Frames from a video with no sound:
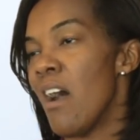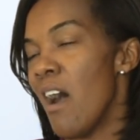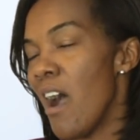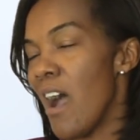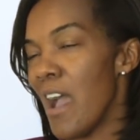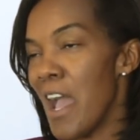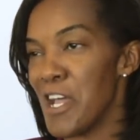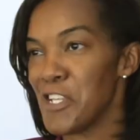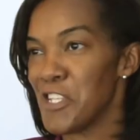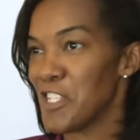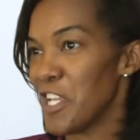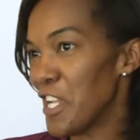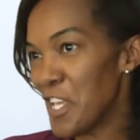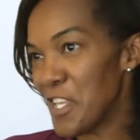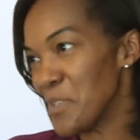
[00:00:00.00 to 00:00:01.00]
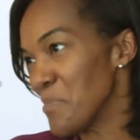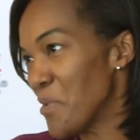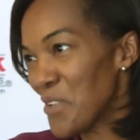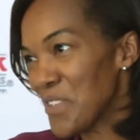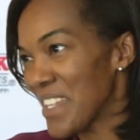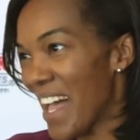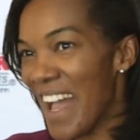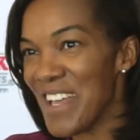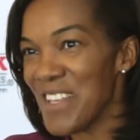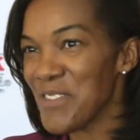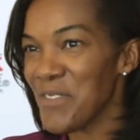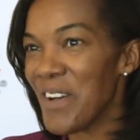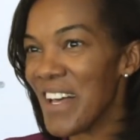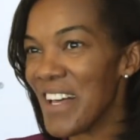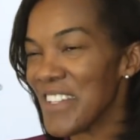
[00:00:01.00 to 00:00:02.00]
I had a stint as a multi as
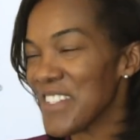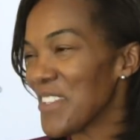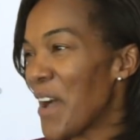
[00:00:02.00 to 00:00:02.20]
well,